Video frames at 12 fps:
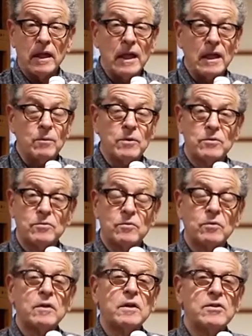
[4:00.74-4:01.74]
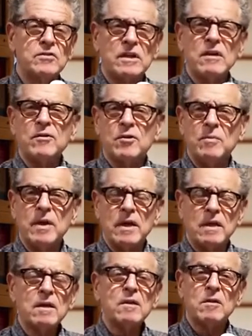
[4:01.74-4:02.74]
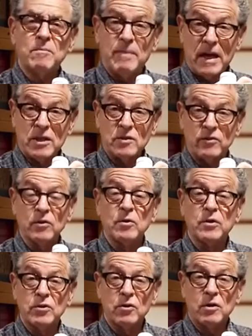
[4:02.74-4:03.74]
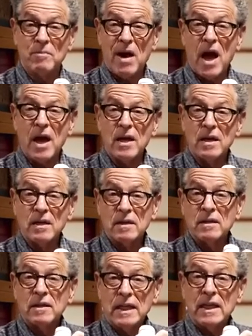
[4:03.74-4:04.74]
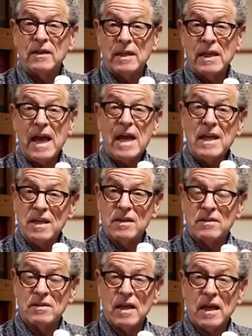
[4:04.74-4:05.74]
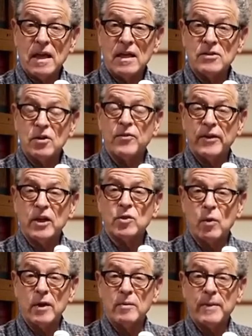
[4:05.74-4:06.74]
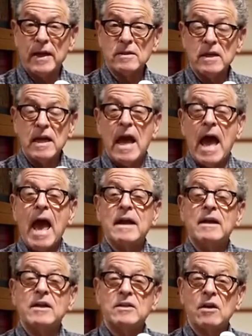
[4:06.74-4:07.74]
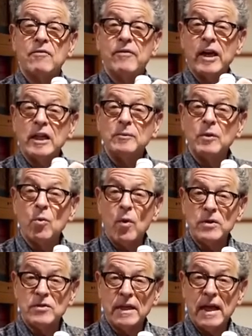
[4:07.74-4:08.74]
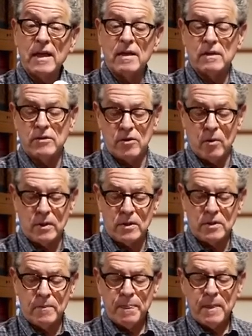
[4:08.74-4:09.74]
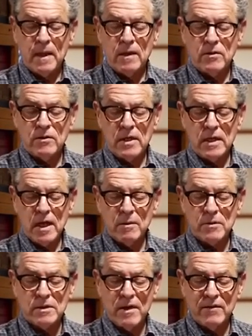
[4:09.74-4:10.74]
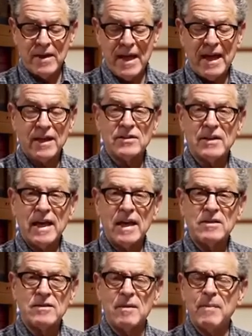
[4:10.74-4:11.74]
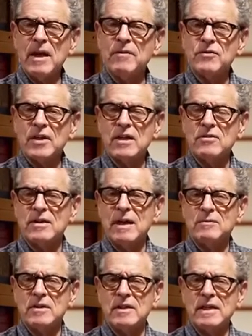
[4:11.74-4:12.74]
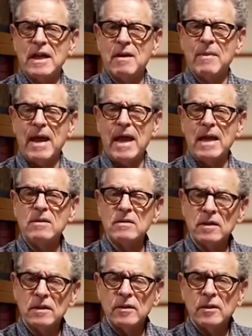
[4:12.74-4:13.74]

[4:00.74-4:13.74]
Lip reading: it was considered to be the best fluid you could buy in the 80s, and I still think it's one of the best. And it is available once again, so it's TM7XH. They may have changed the name to TM8,